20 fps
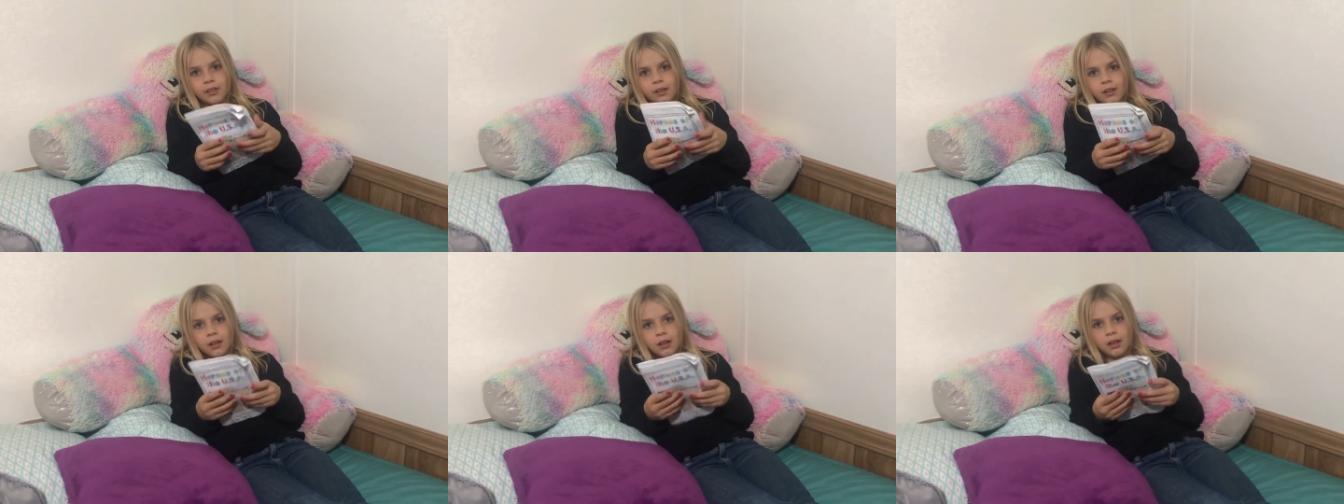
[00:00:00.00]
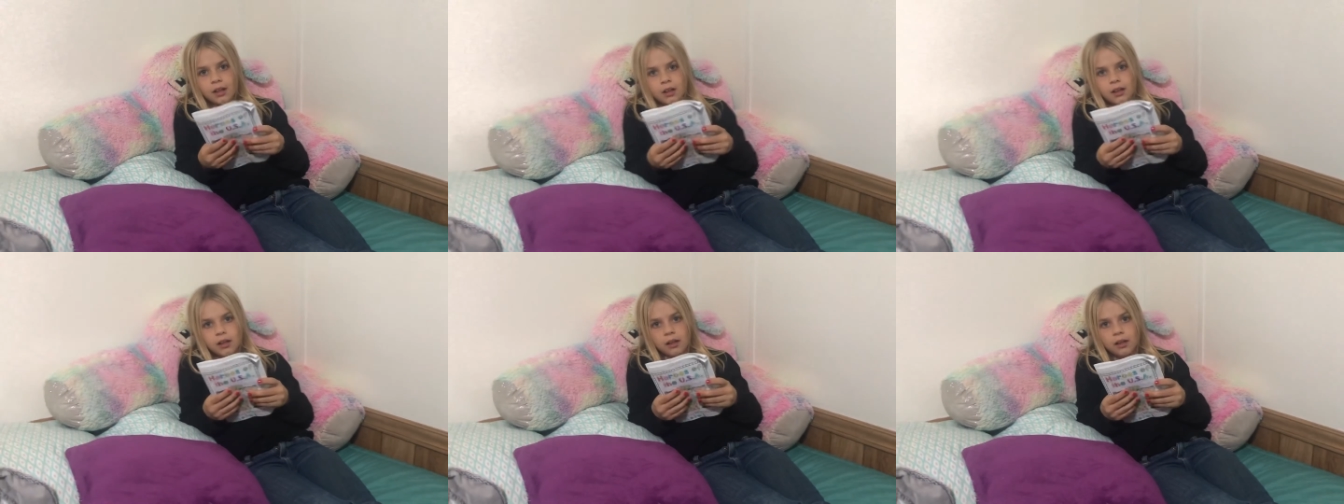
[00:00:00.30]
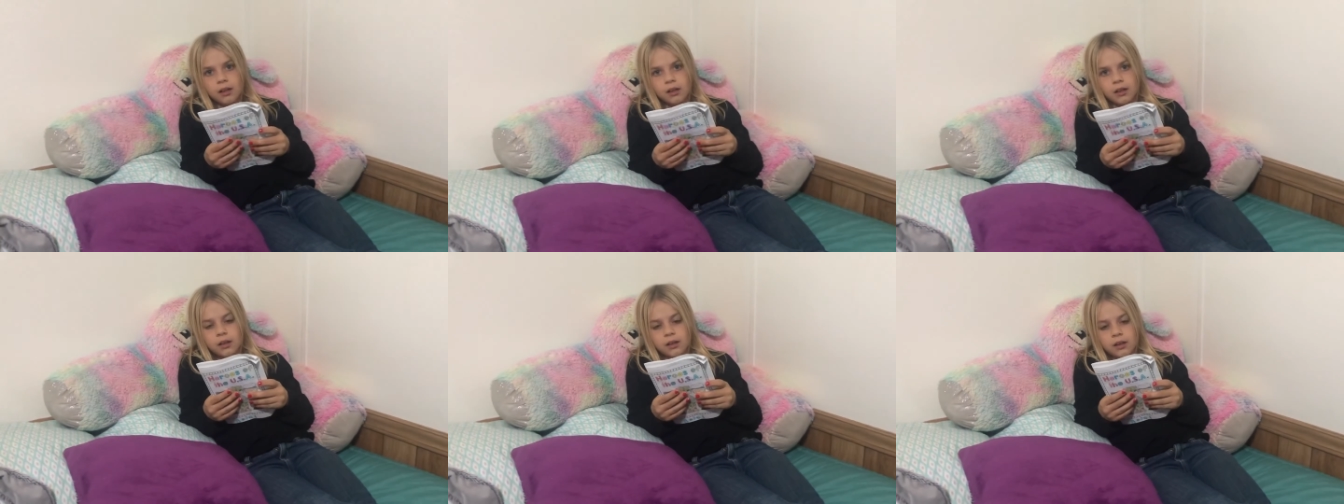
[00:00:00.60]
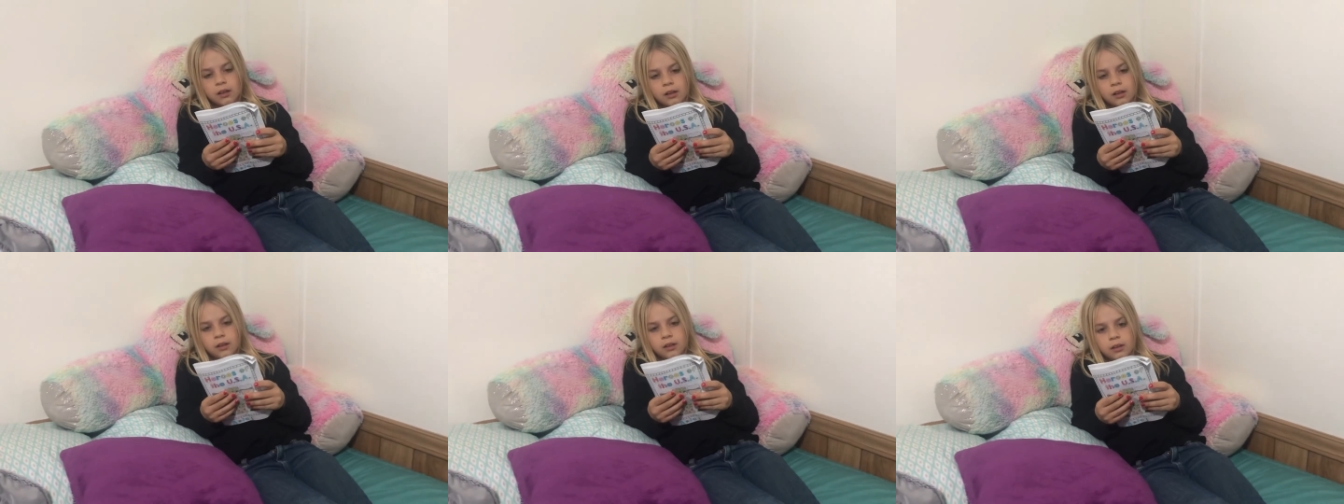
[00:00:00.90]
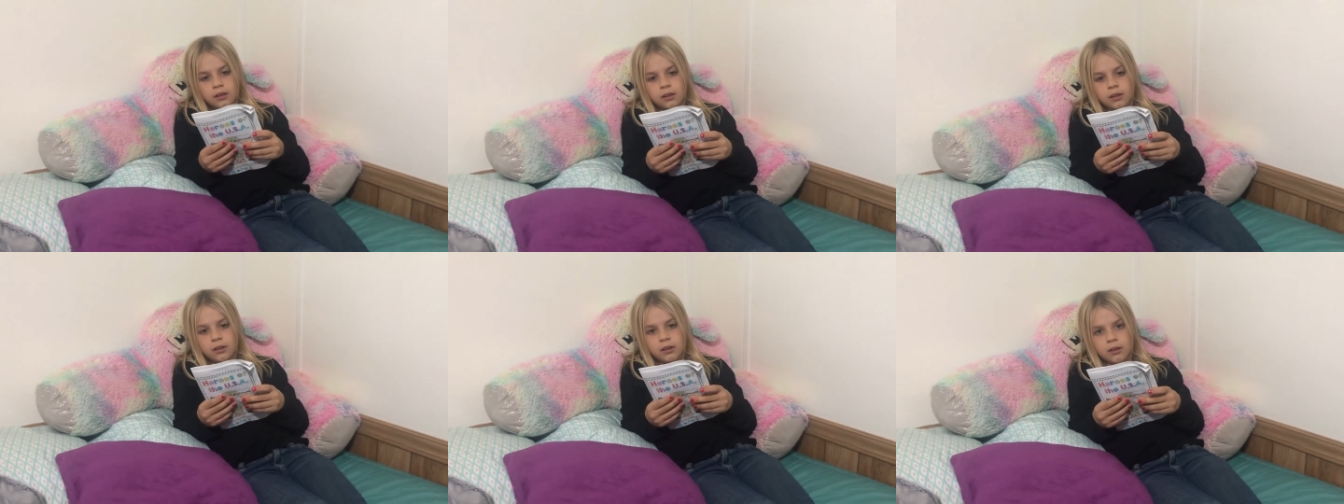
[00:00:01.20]
Do you know a veteran?
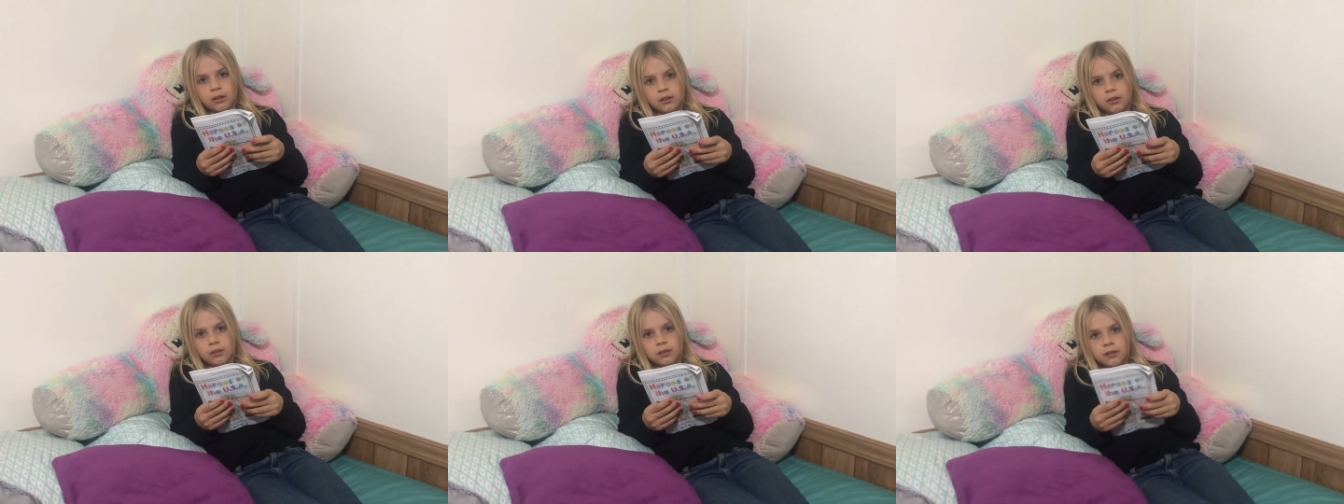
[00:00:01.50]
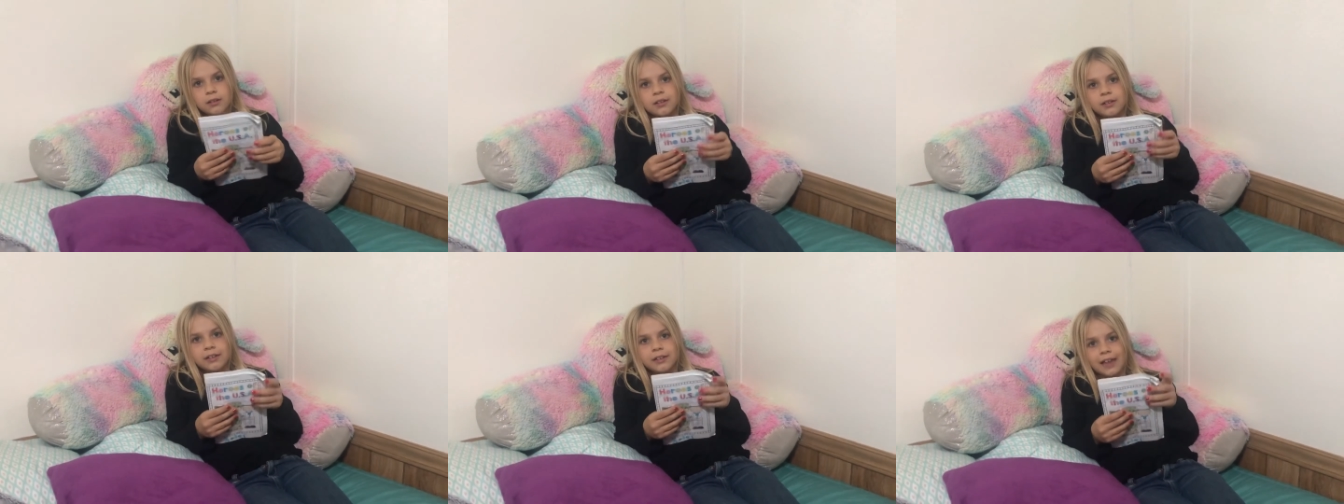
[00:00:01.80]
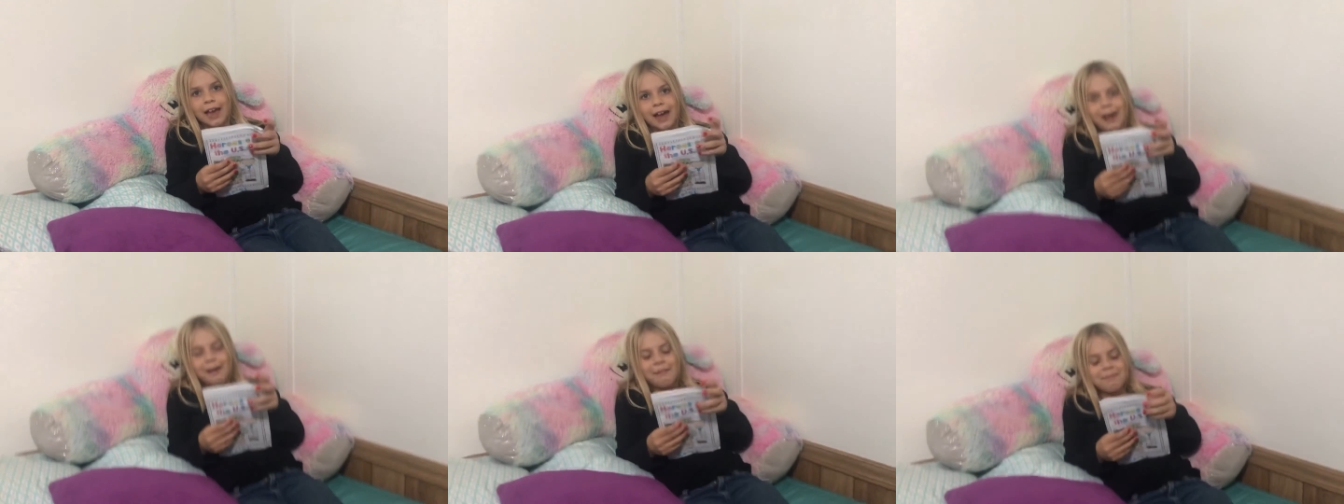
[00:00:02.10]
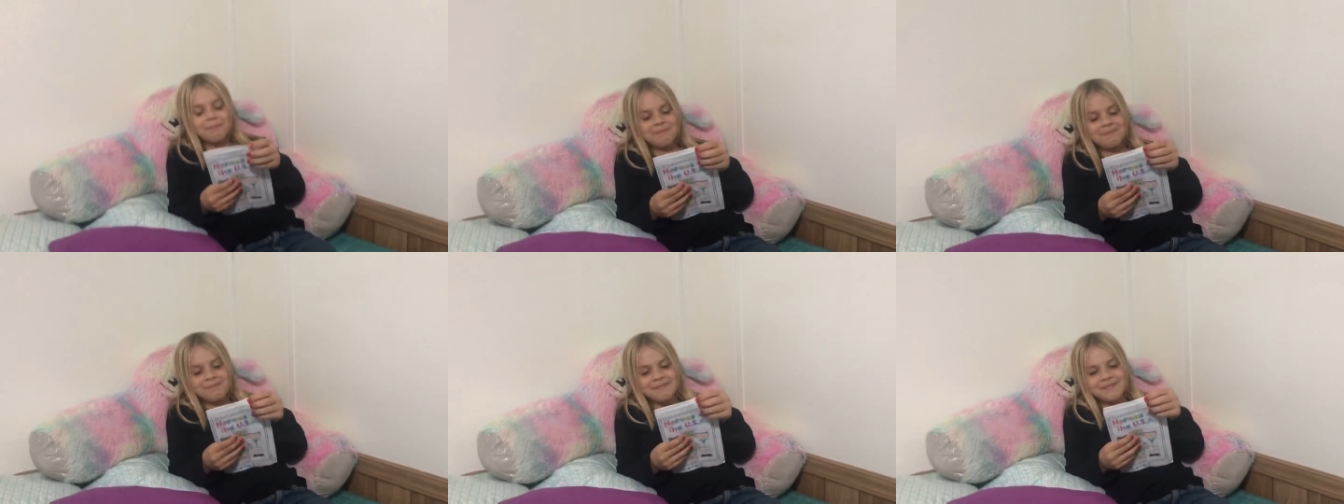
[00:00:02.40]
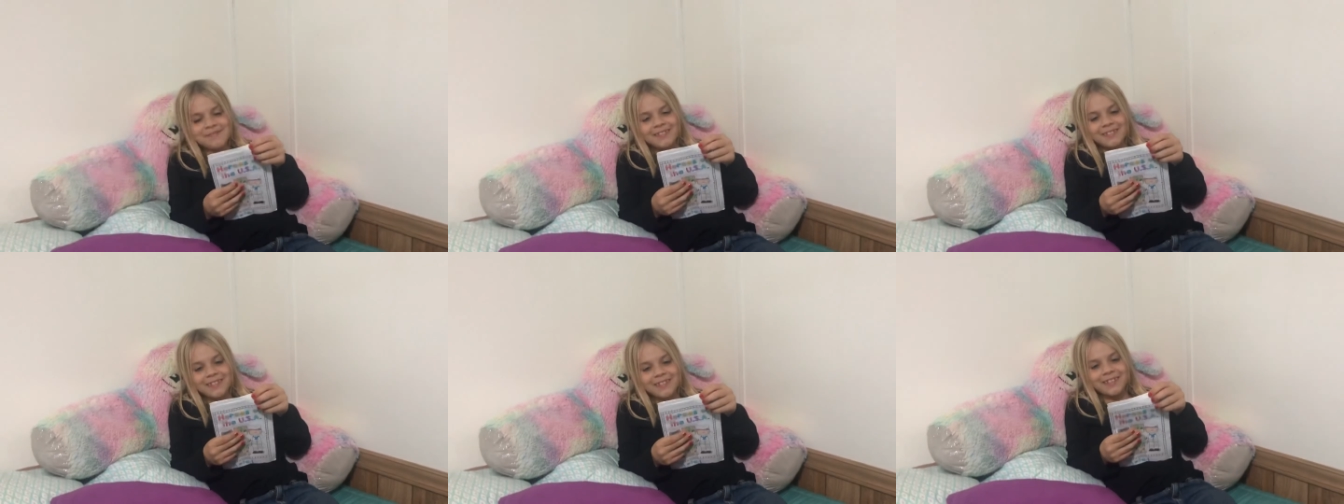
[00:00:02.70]
Yeah.
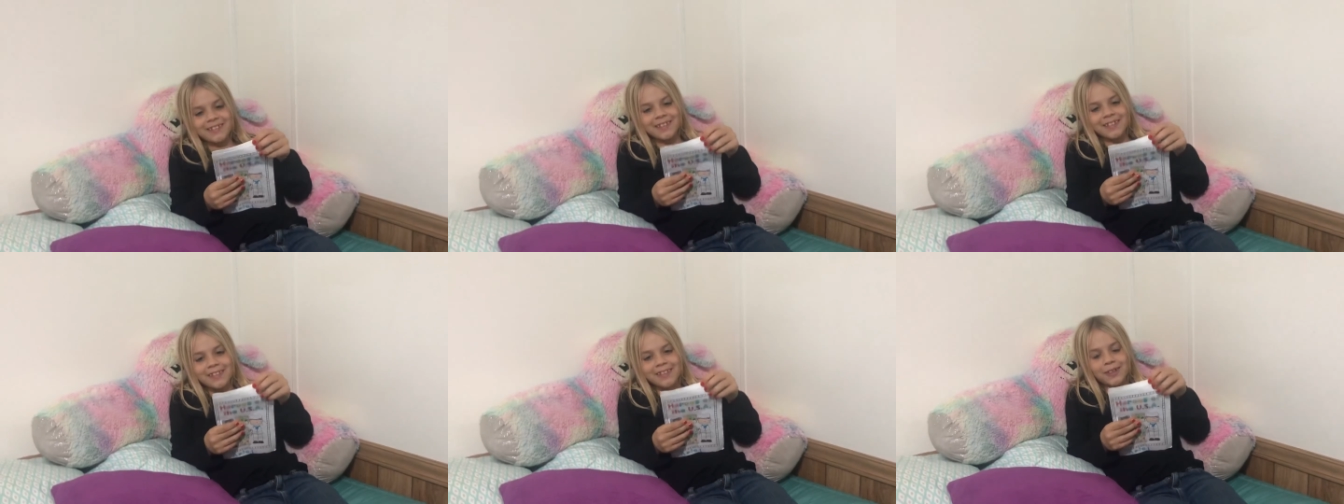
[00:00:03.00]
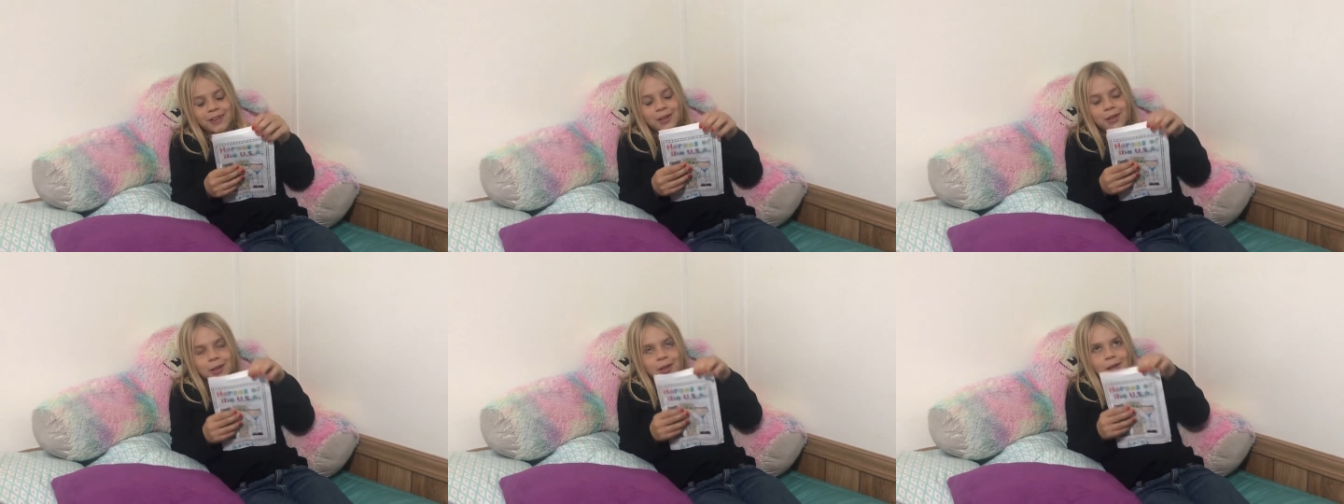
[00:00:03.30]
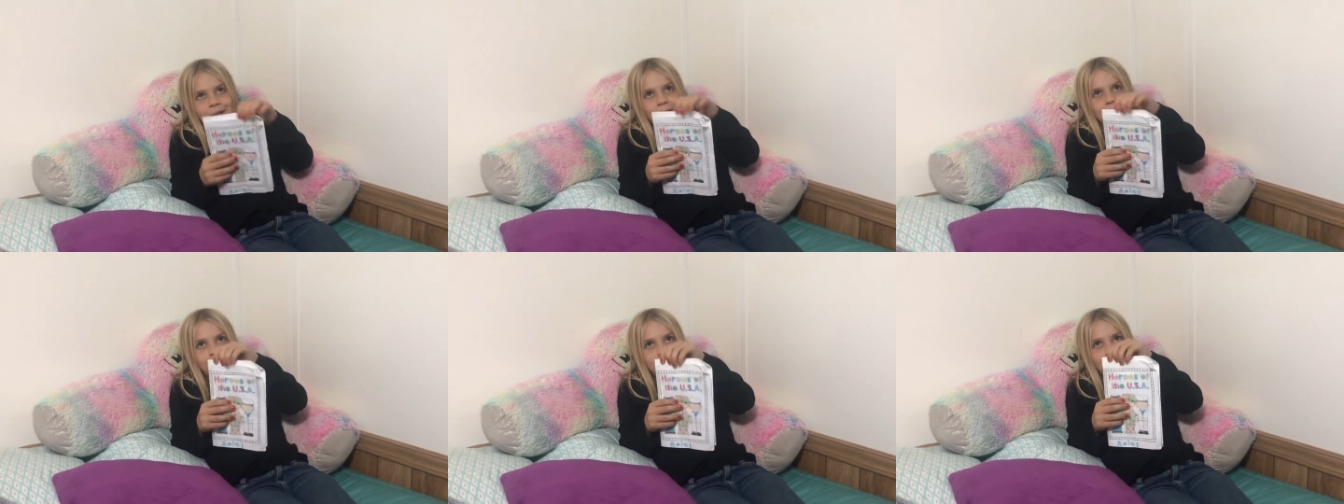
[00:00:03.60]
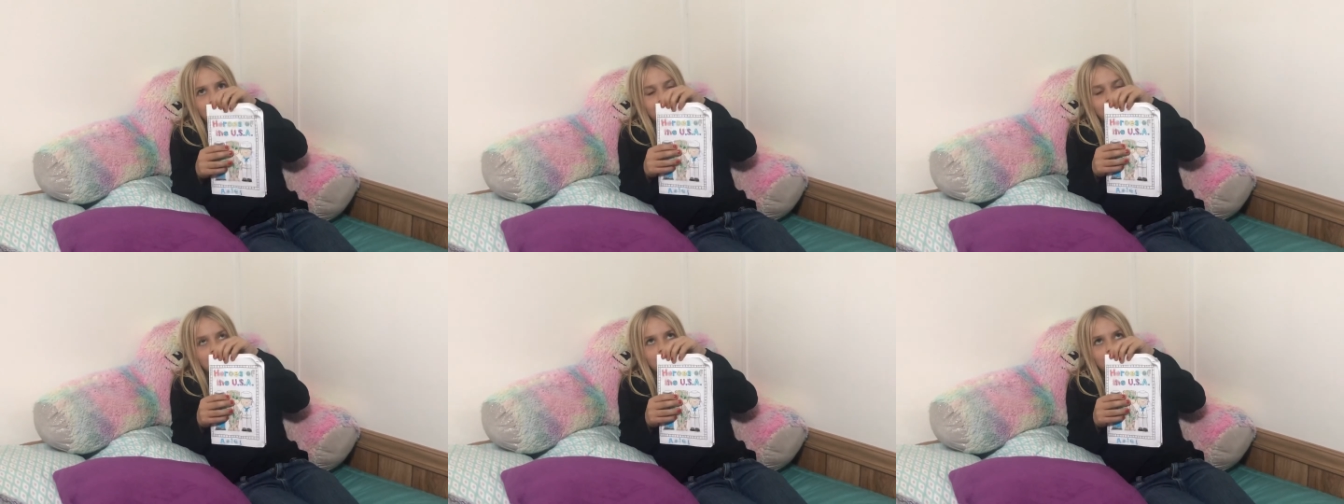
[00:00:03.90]
Who do you know that's a veteran?